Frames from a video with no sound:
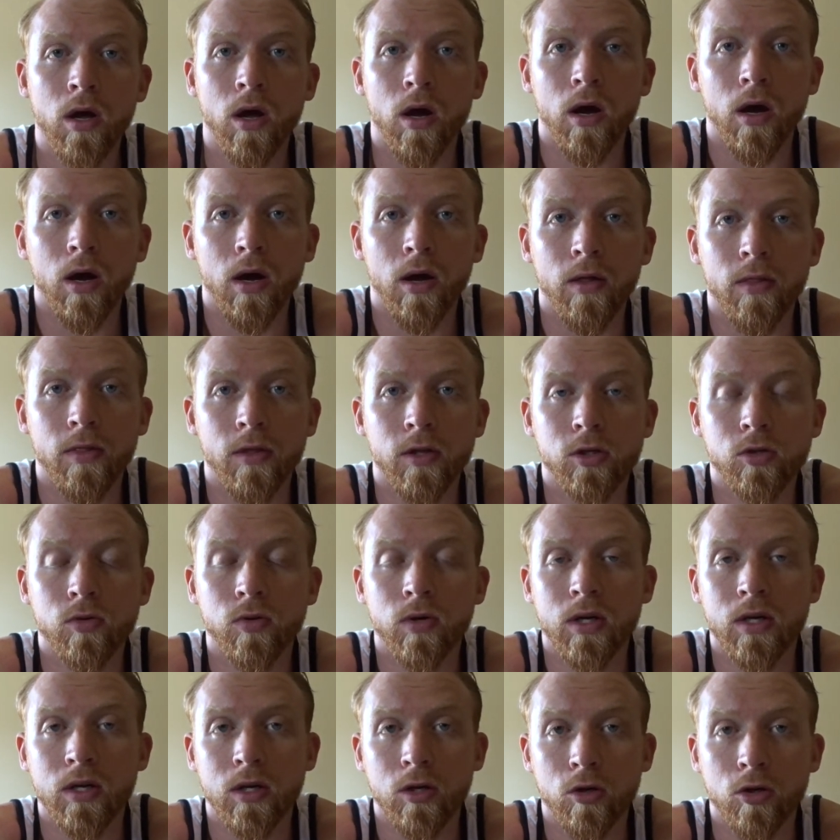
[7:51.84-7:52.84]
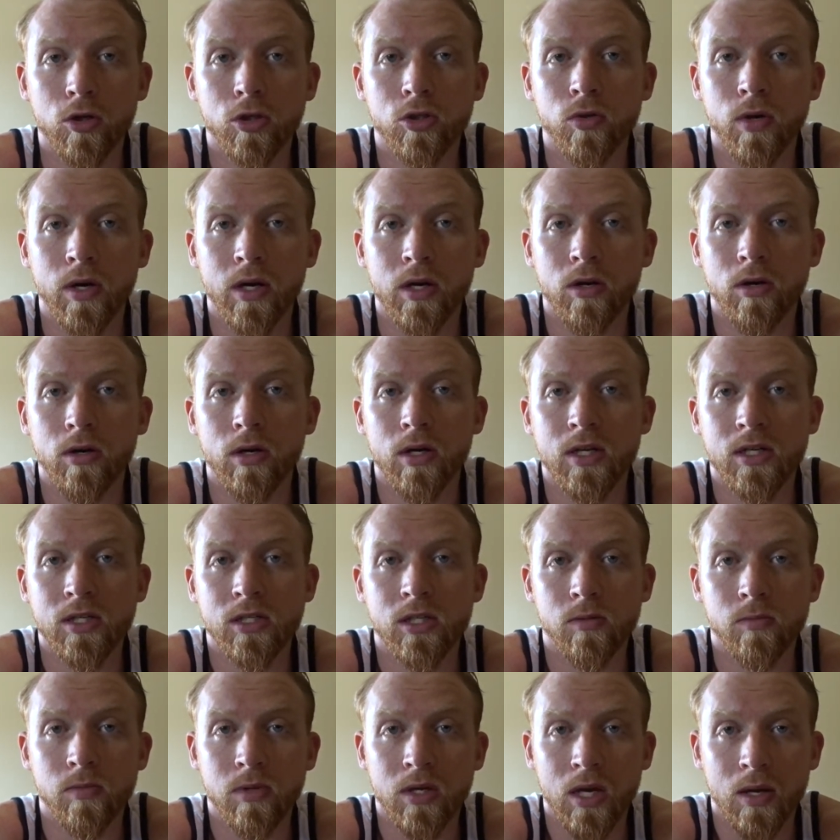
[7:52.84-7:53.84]
your trainer
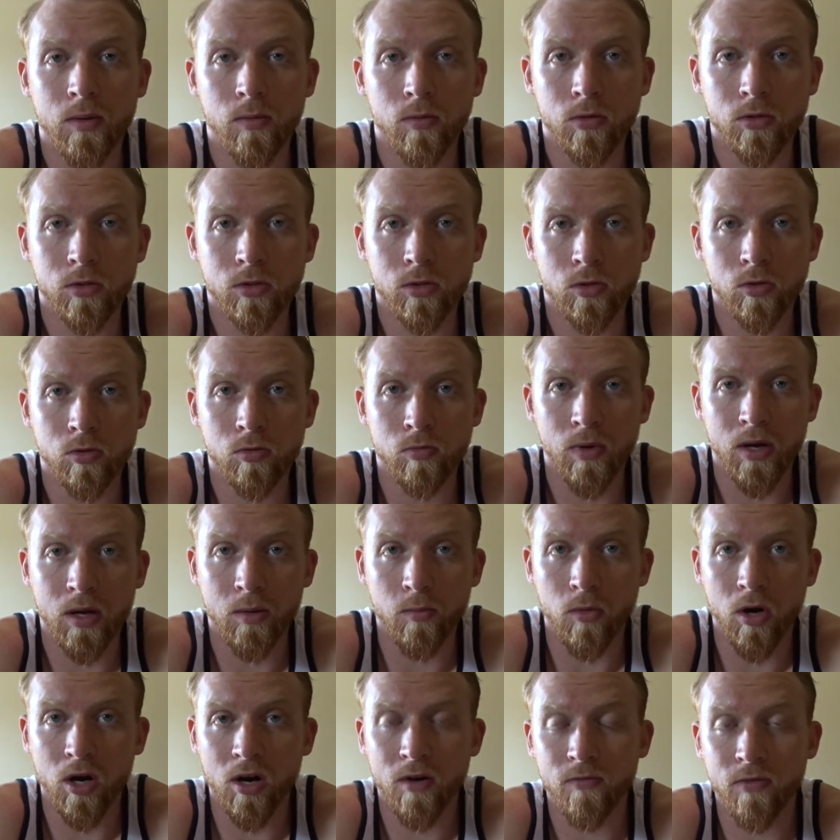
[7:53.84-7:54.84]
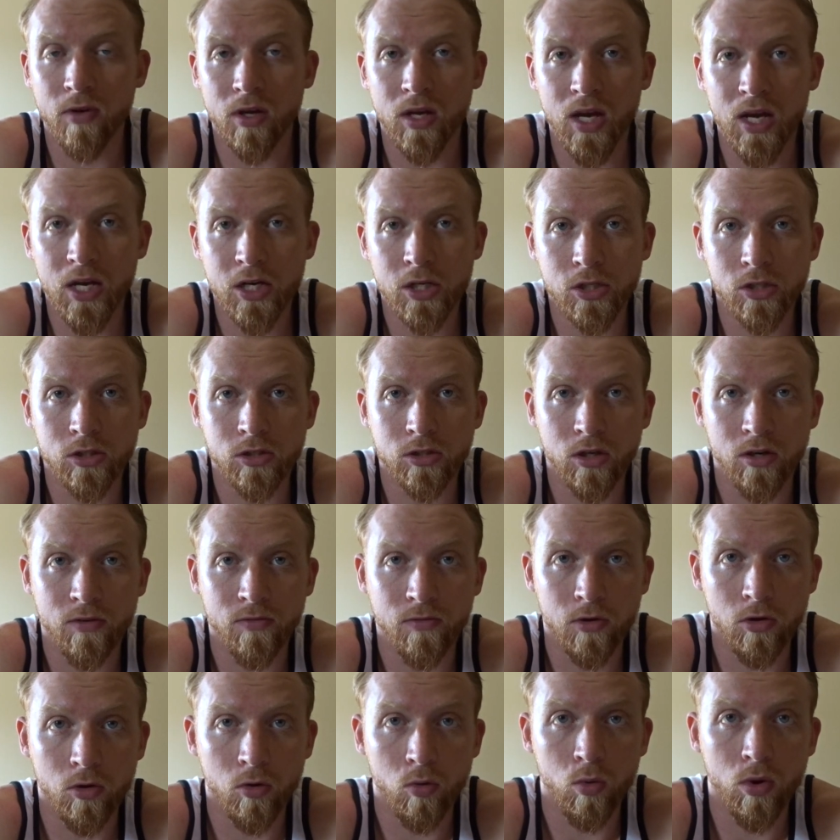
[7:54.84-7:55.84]
needs to be able to make modifications
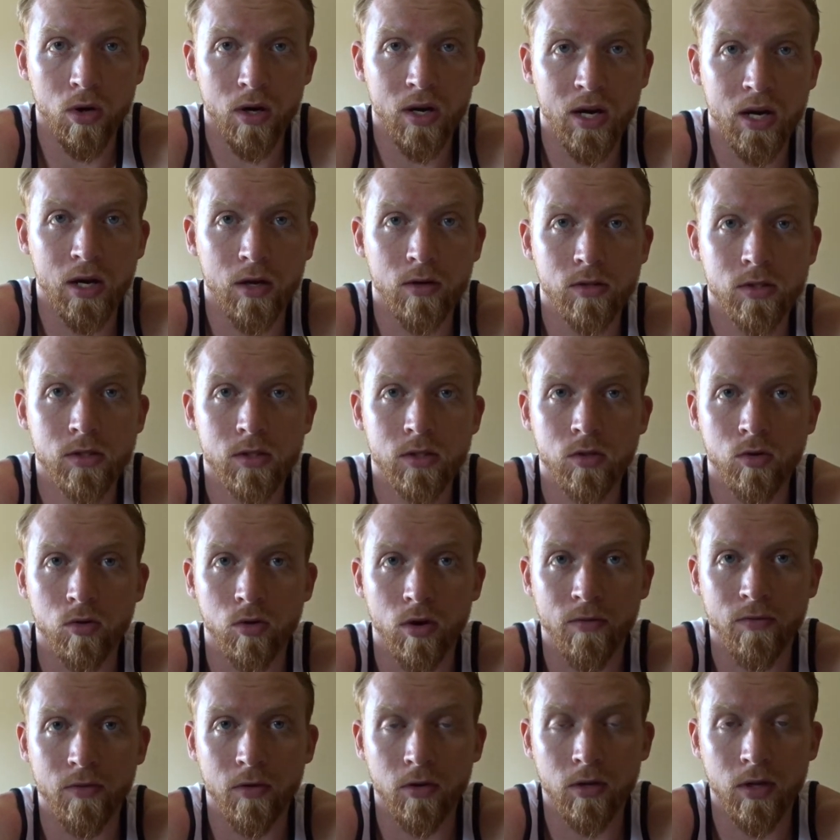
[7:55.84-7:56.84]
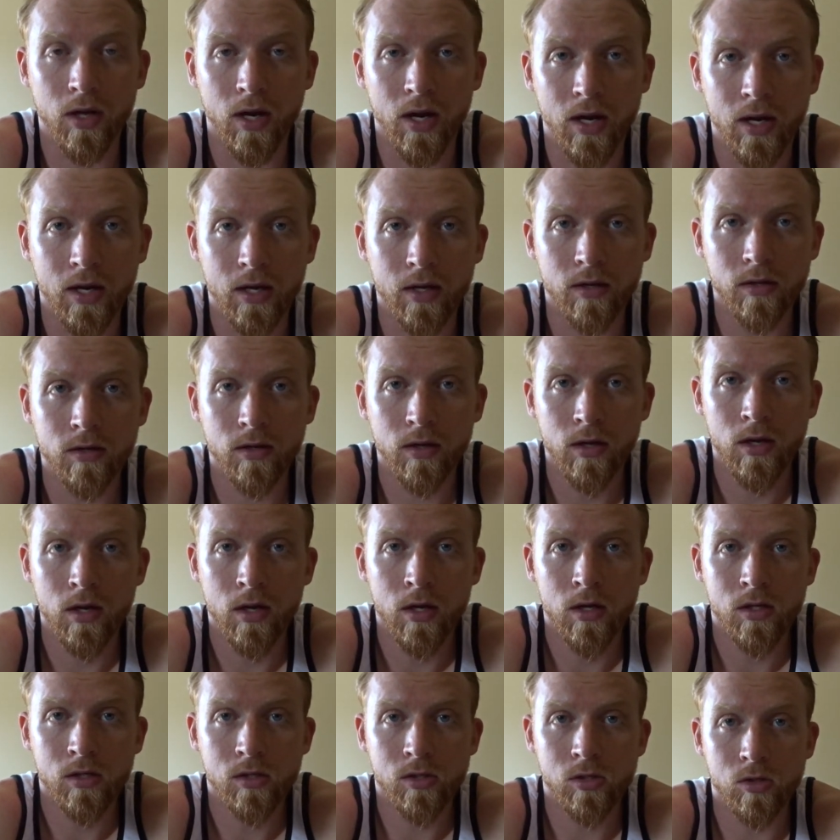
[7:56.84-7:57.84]
off your workouts or off your diet
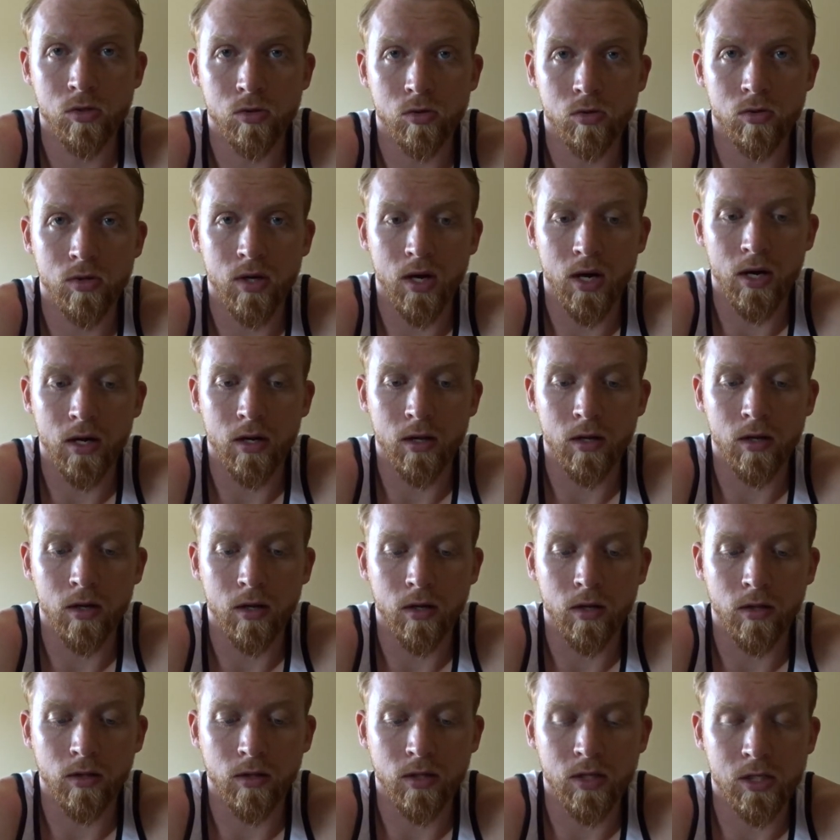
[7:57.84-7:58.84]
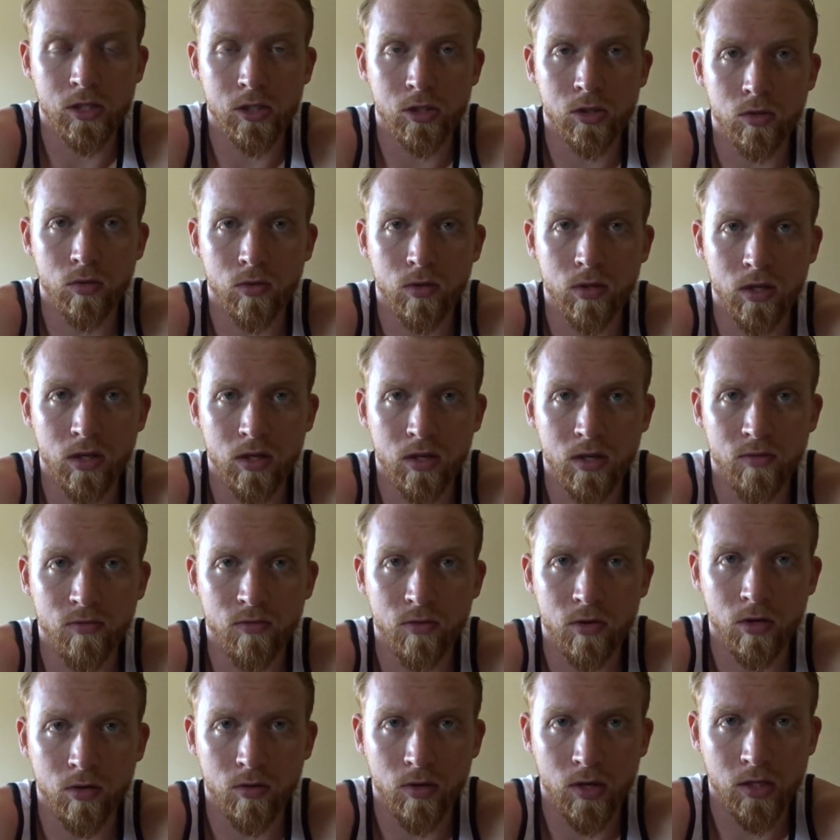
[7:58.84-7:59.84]
to kind of lead you in a
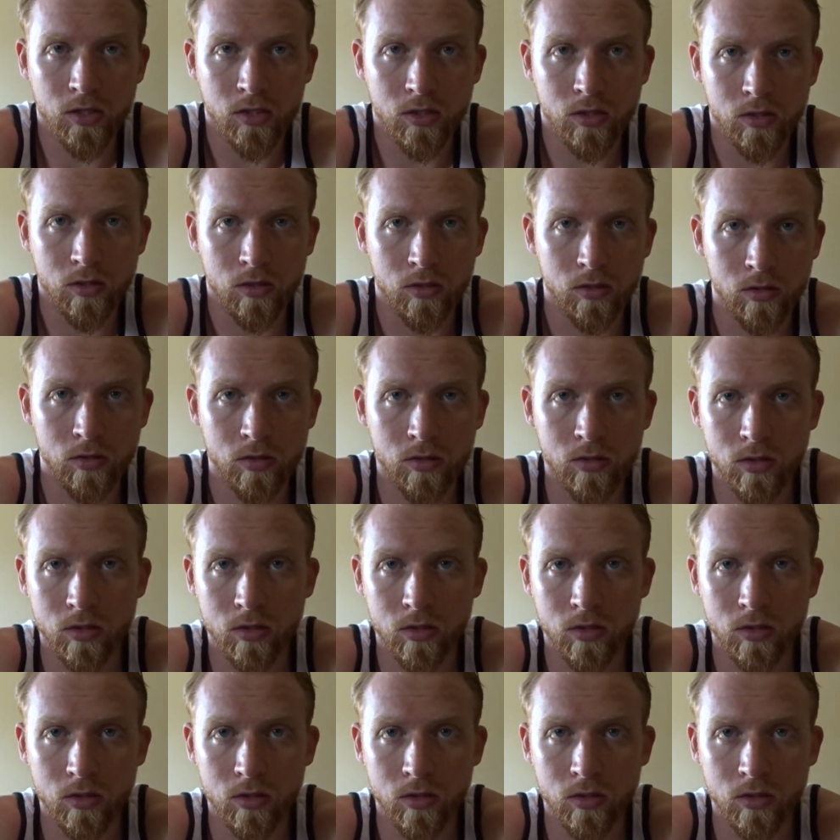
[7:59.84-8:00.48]
different direction.